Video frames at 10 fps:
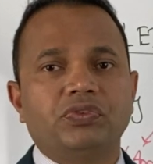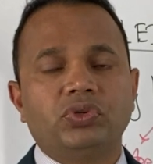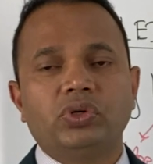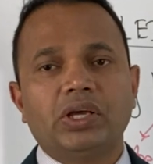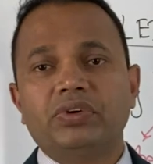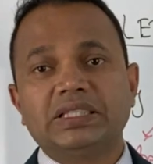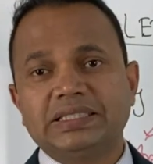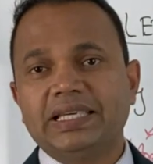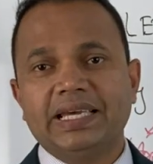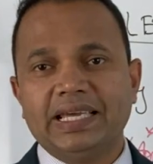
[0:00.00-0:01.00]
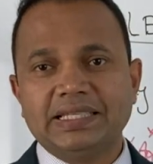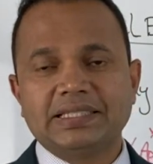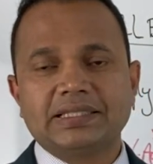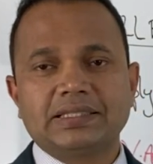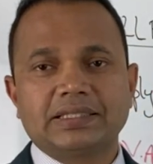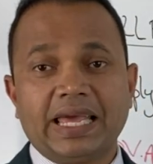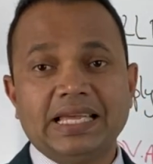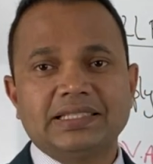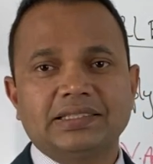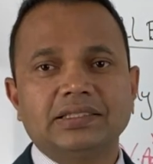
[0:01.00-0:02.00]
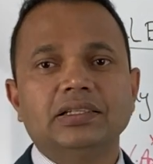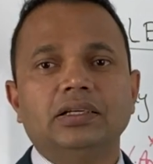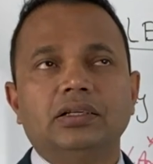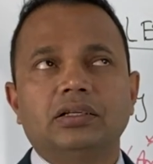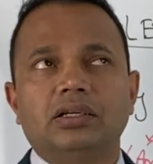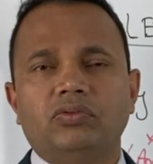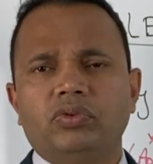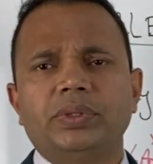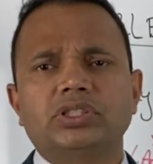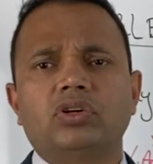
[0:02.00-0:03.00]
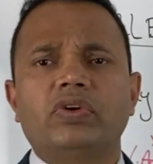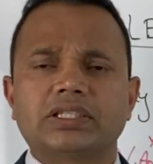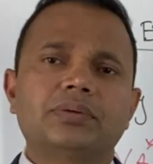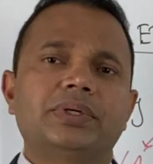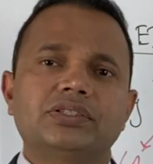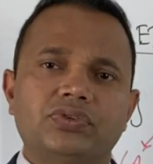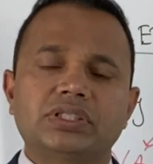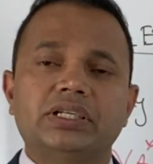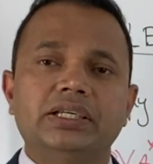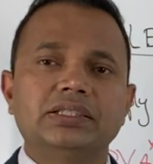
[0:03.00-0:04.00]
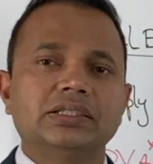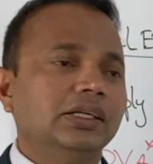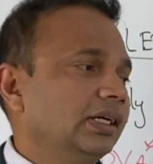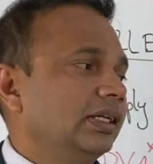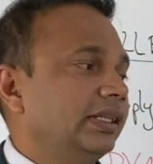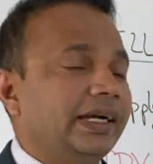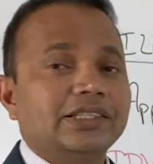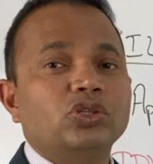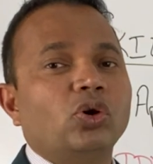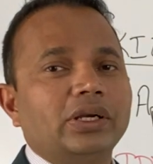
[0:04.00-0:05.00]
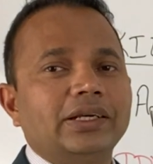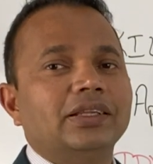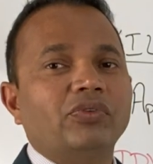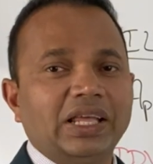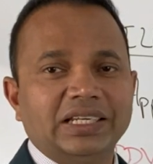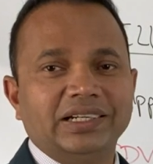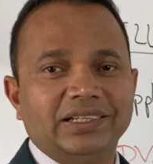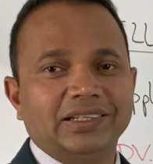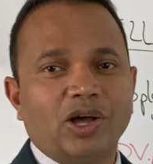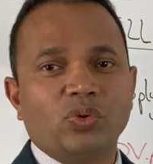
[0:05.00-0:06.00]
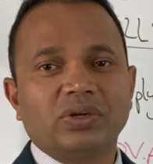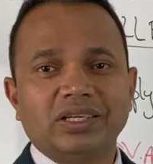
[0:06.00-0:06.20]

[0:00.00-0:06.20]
If you don't have a CAS, confirmation of acceptance for studies, that is gone into the validity now.